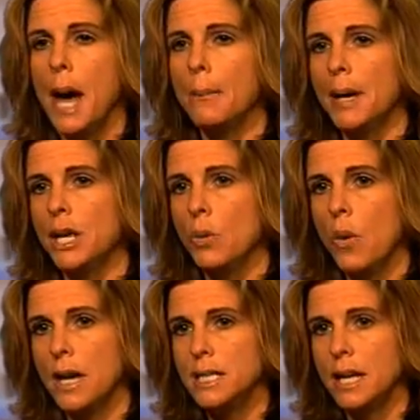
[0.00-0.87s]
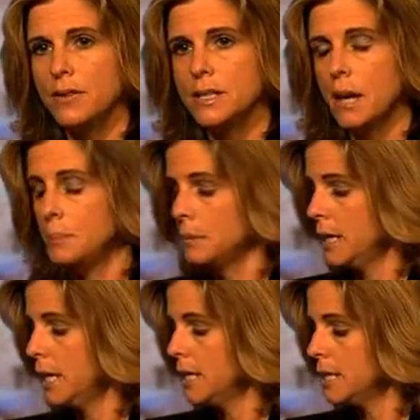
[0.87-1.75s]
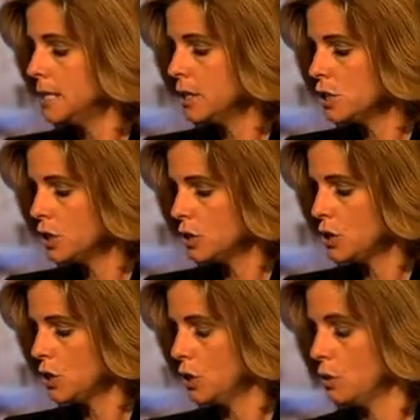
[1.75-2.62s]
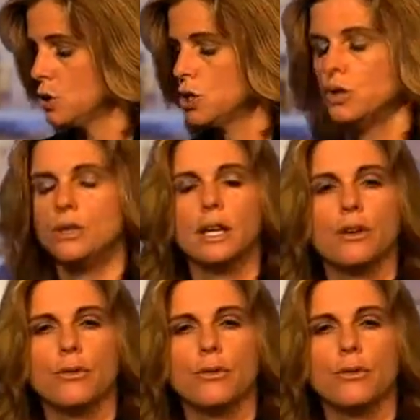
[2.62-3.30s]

But you want to take the supplement in addition to choosing a